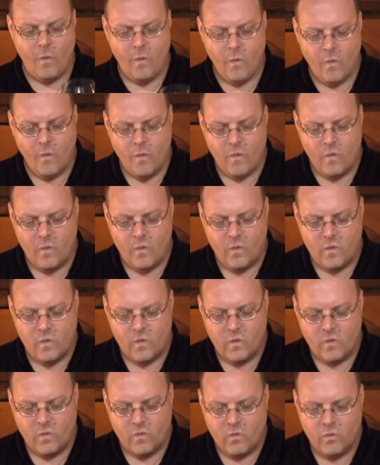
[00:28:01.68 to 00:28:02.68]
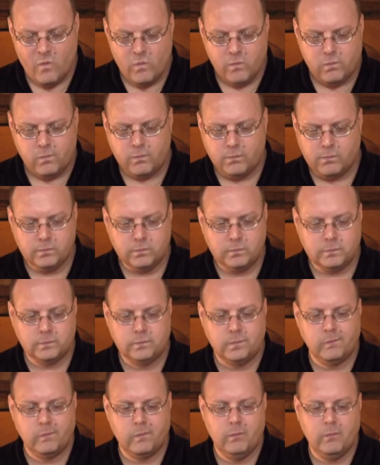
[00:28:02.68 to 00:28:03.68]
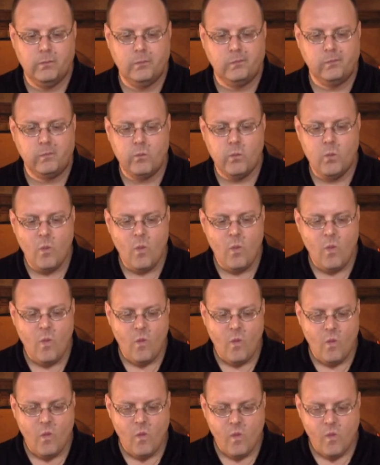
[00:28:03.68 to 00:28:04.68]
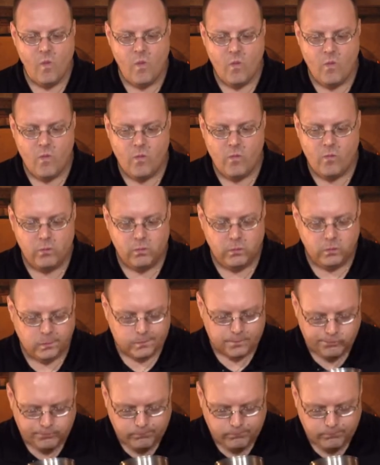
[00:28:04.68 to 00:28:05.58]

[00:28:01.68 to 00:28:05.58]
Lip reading: [no speech]